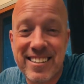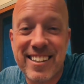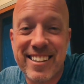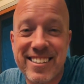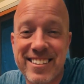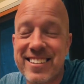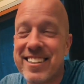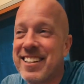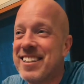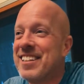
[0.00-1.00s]
Yes, it
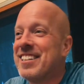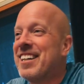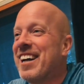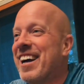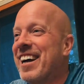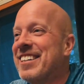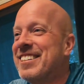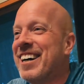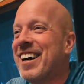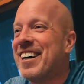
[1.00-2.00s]
is.
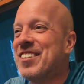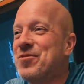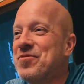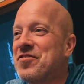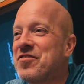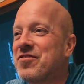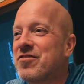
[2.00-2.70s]
And uh,